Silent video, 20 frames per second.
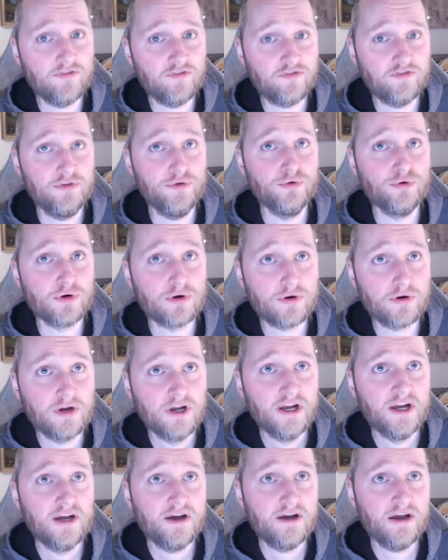fewer
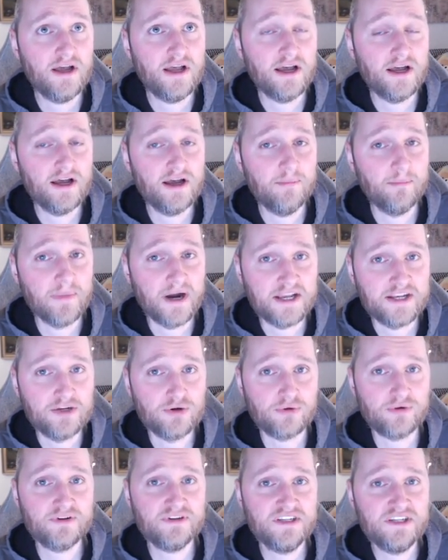
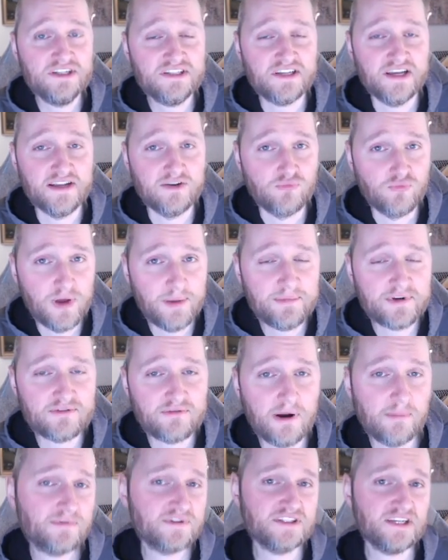minorities and women
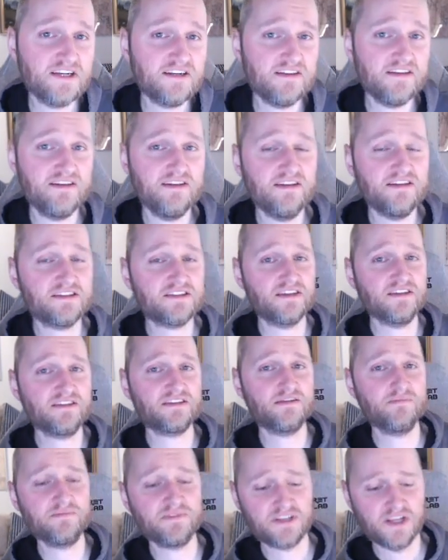represented in these
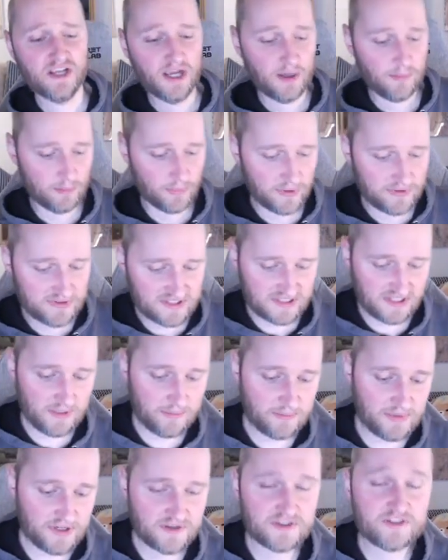systems, mostly
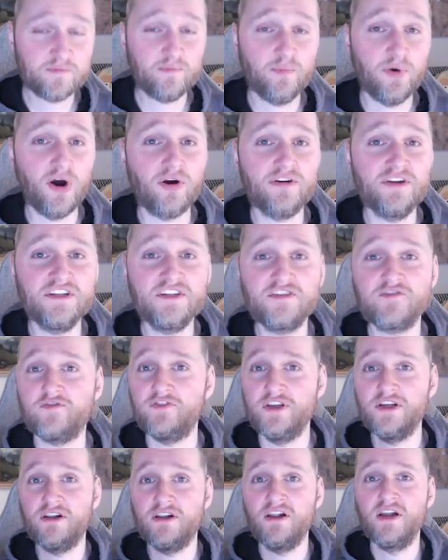because parties
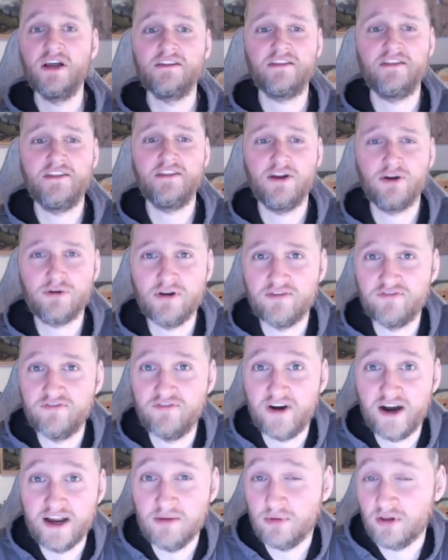feel that they are not
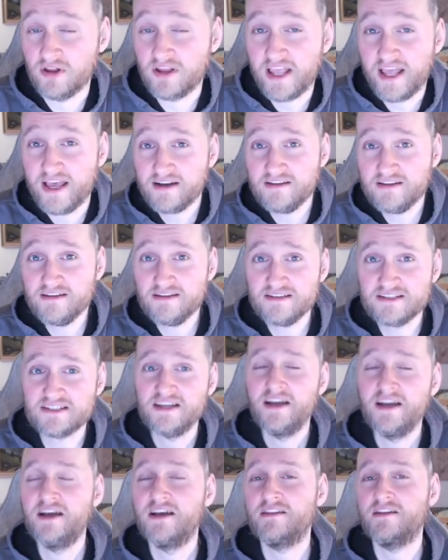viable candidates.
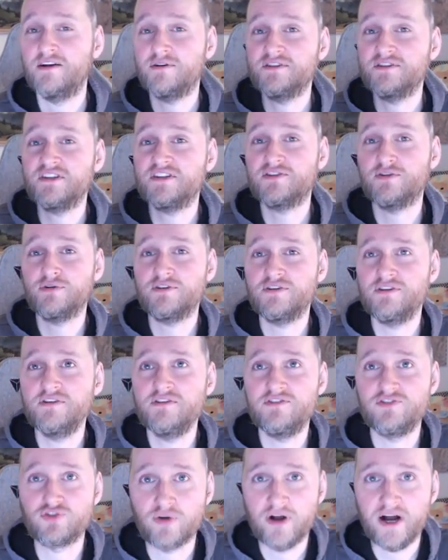There is a certain
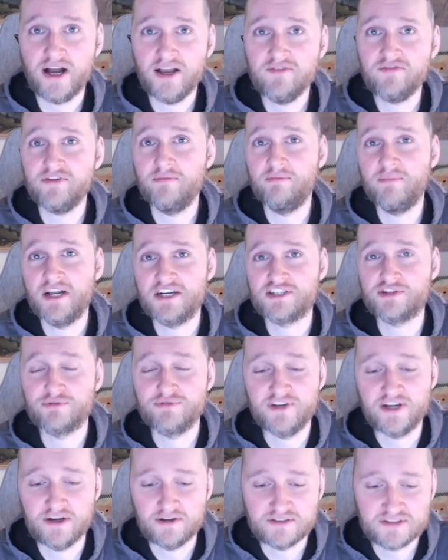drive in
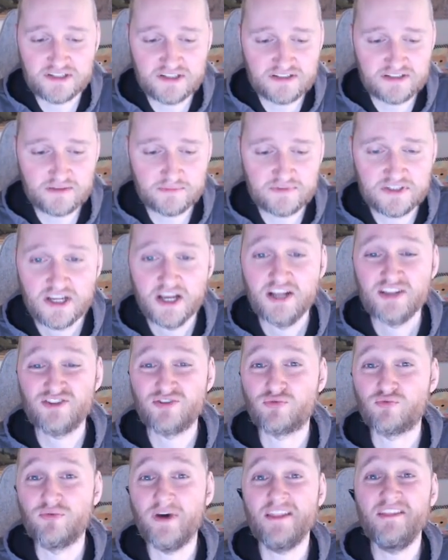majoritarian systems to
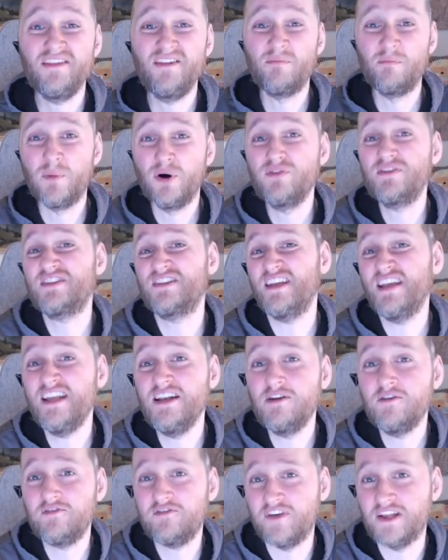run the most
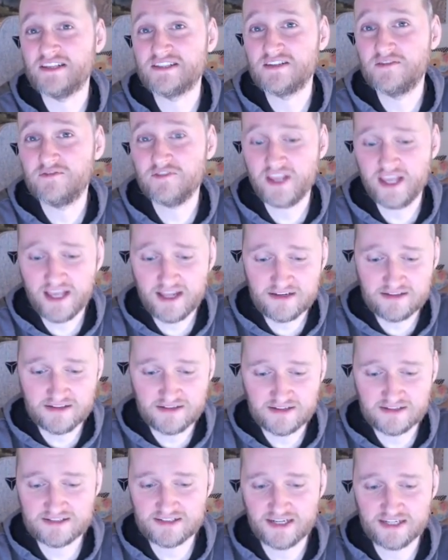inoffensive candidate,
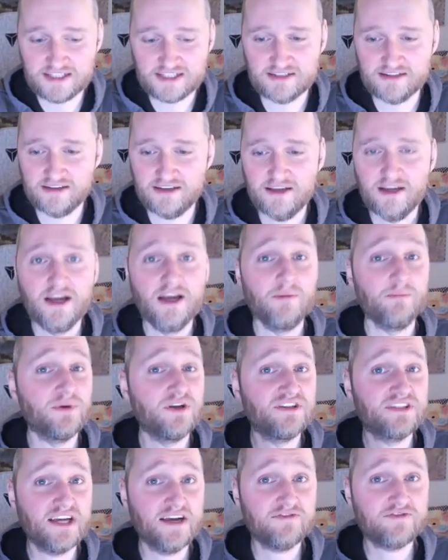essentially,
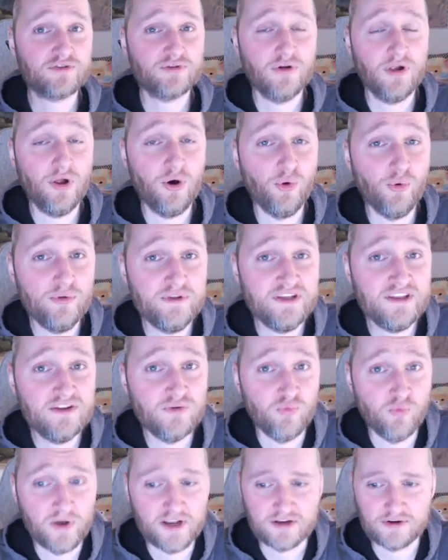because after all, only the
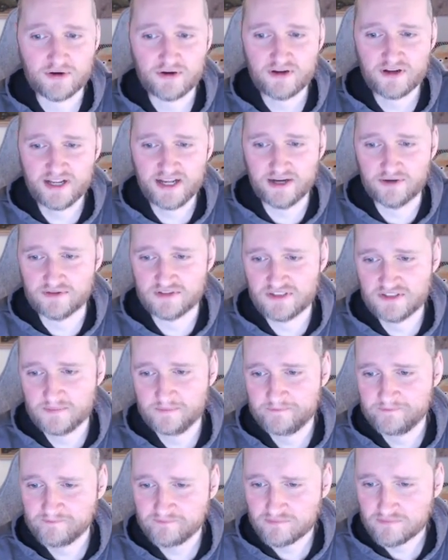winner counts.
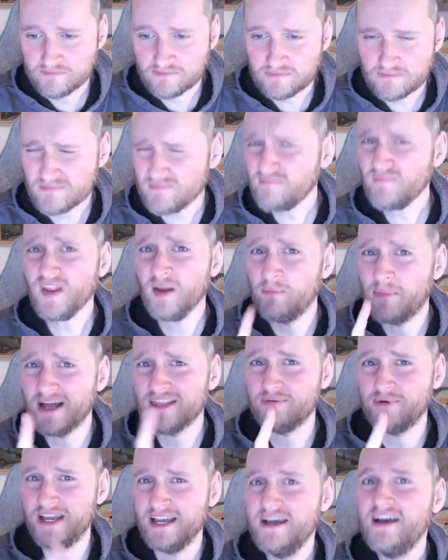By
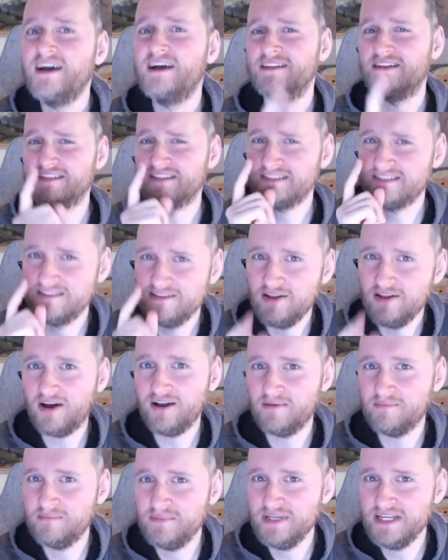the way, this is
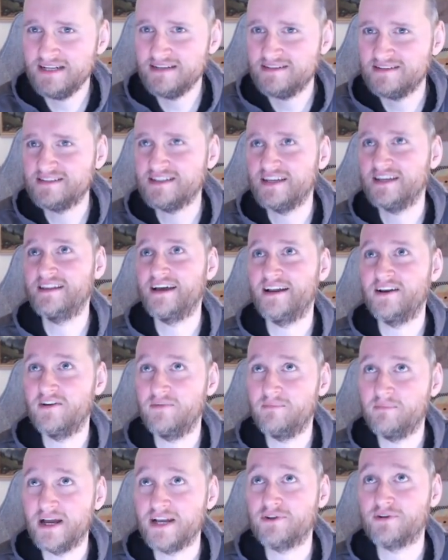not meaning to say that
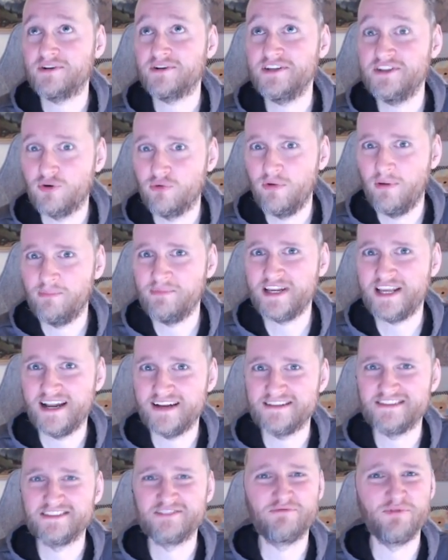minority or women
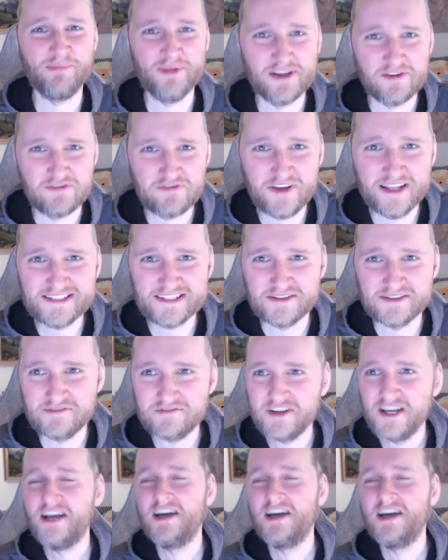candidates would be offensive,